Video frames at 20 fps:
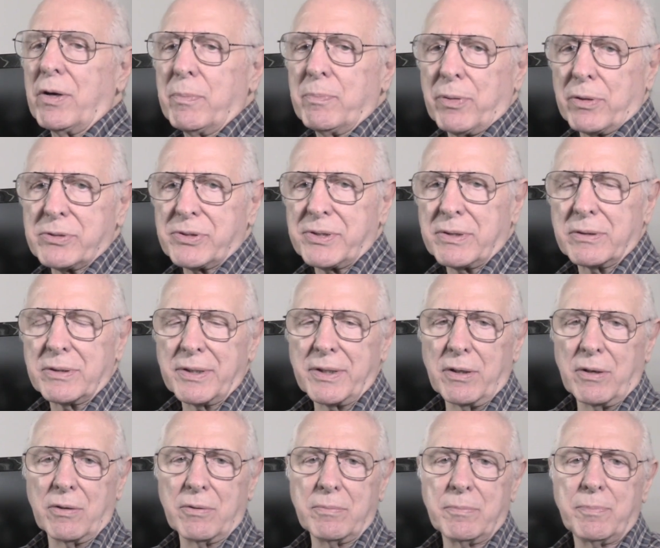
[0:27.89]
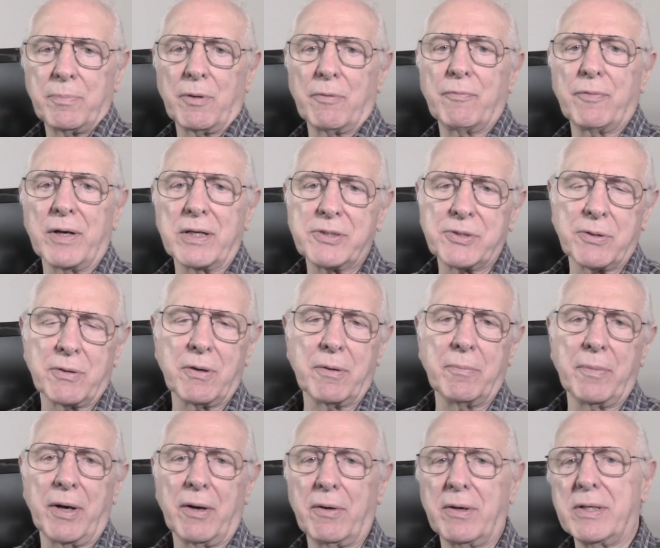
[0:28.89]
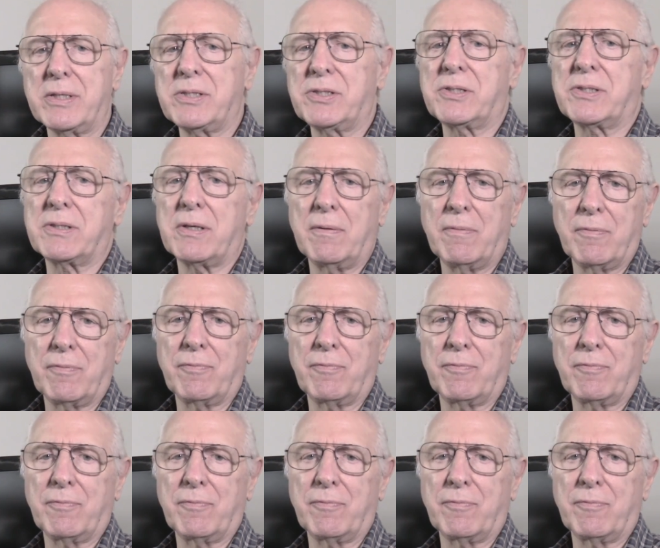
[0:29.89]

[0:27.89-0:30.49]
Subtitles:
Postilion, Professor Emeritus